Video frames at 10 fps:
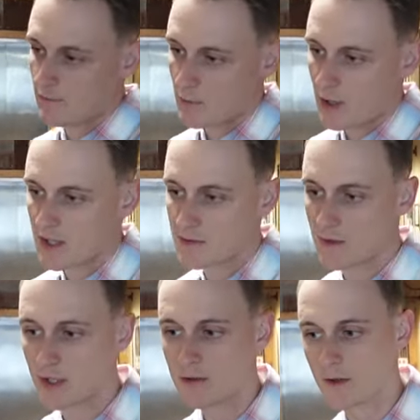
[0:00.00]
if your buddies
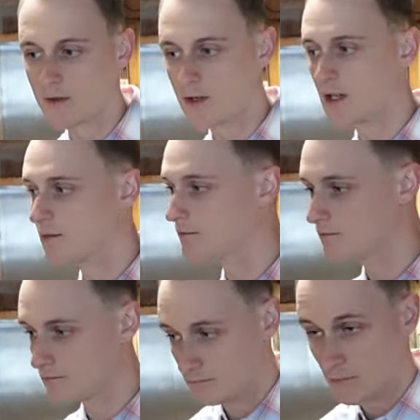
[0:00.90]
want to go on a
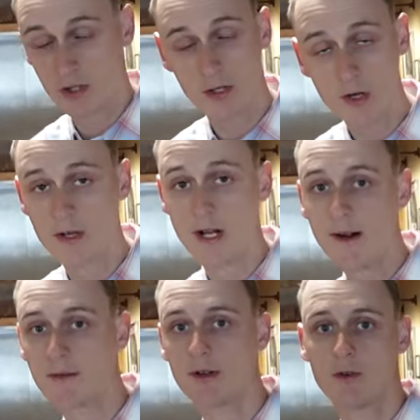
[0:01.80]
trip, could load it
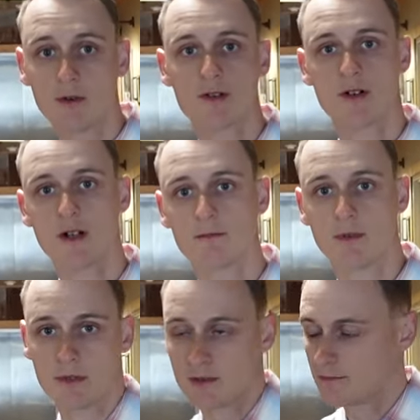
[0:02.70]
down, go on a trip,
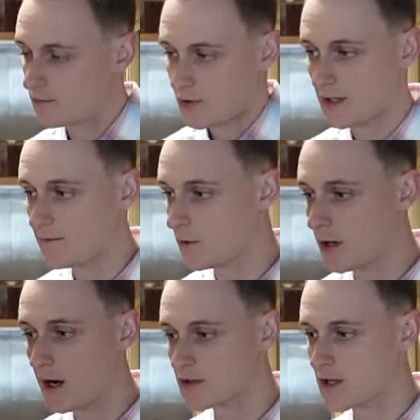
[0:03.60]
maybe a three,
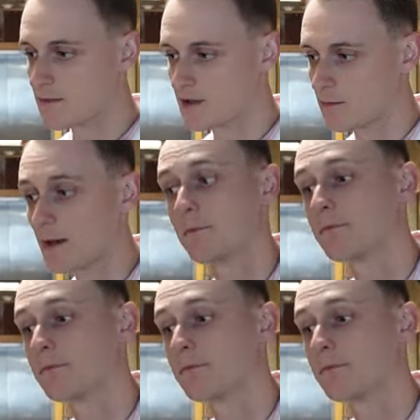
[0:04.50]
four hour trip somewhere.